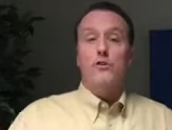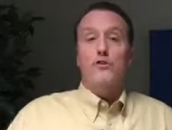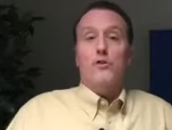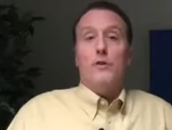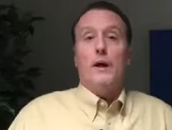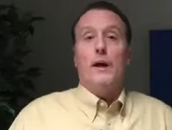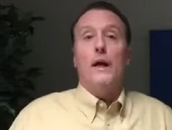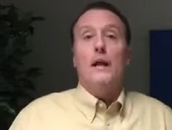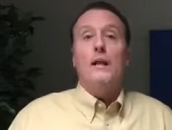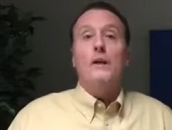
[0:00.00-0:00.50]
So
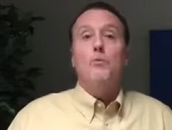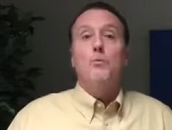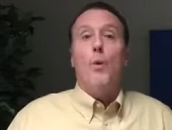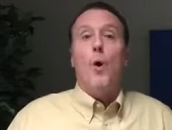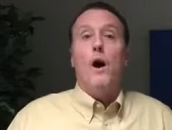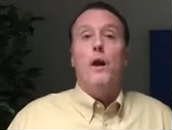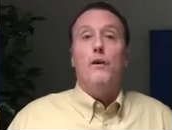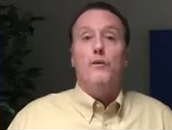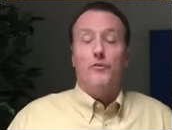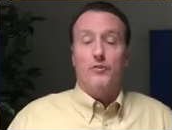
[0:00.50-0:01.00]
any
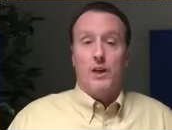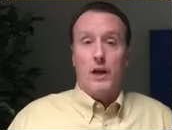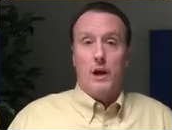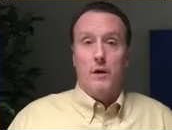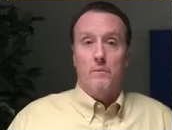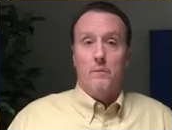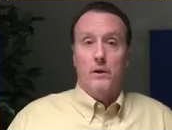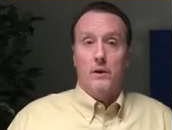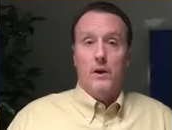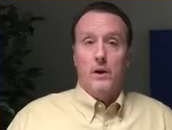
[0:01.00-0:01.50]
one of
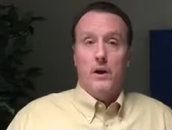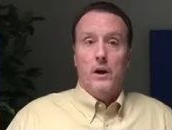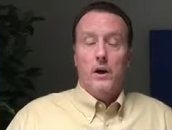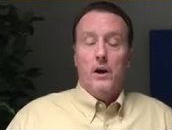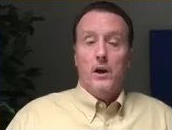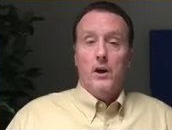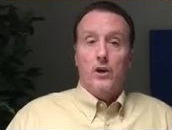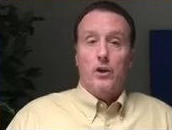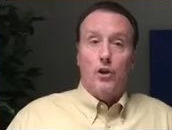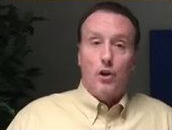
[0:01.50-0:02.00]
them
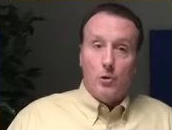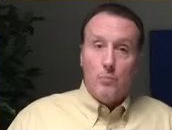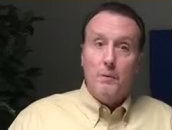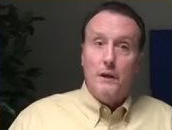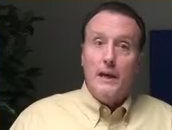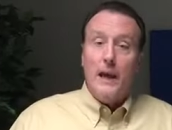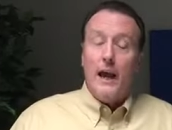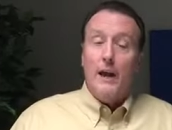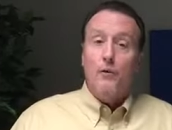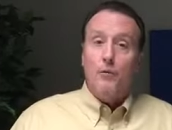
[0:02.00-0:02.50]
could
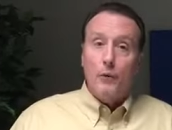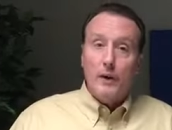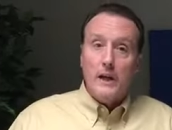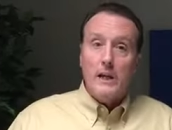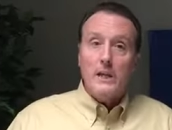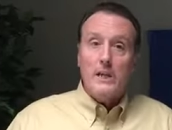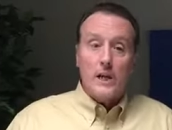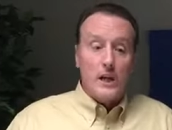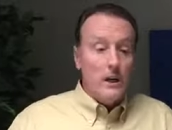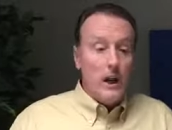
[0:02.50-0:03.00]
be a
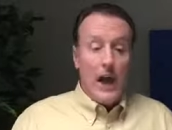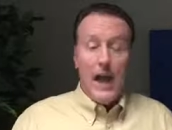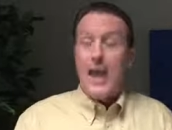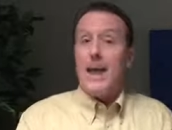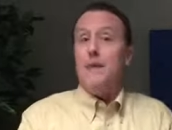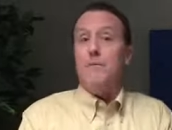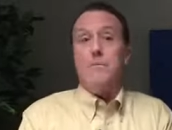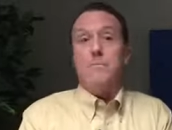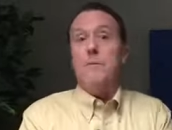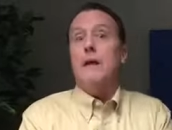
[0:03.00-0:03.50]
reason,
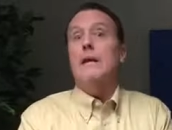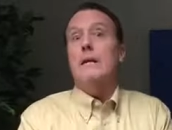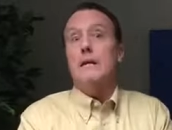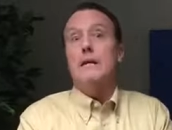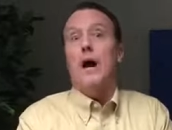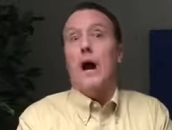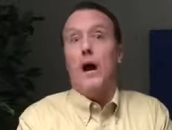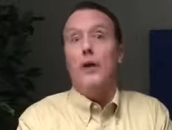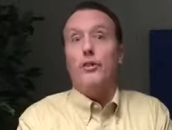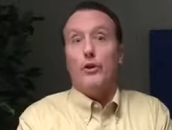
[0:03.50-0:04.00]
and
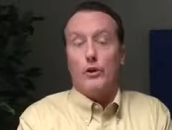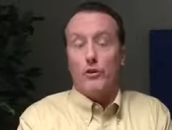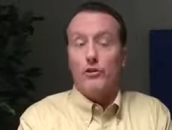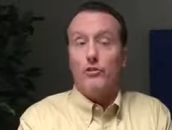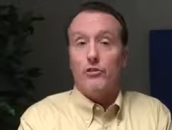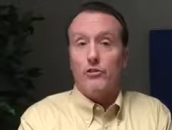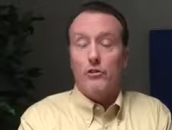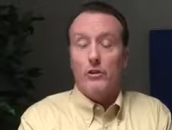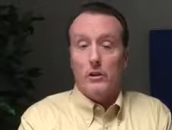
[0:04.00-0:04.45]
many others,